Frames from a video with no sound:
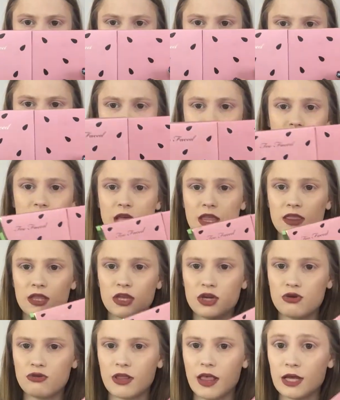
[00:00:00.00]
this and then
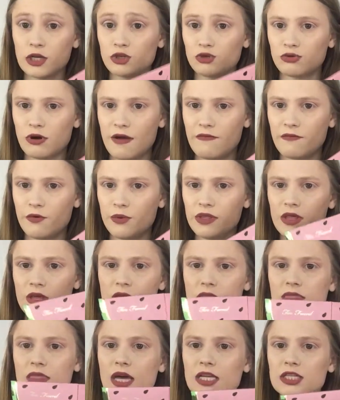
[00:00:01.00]
you can like travel with
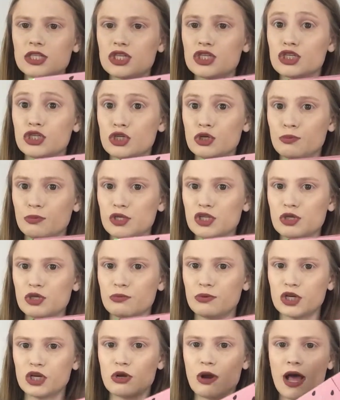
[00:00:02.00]
it. That's super, super
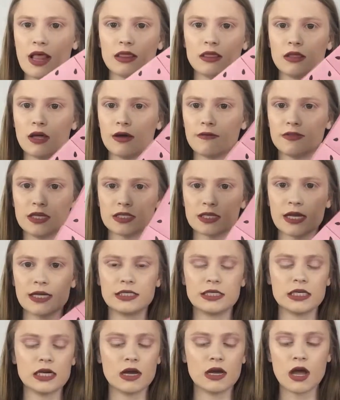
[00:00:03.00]
cute. I love this
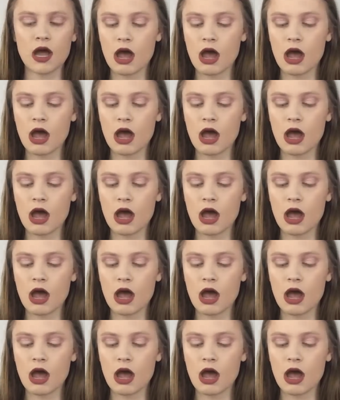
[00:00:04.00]
idea.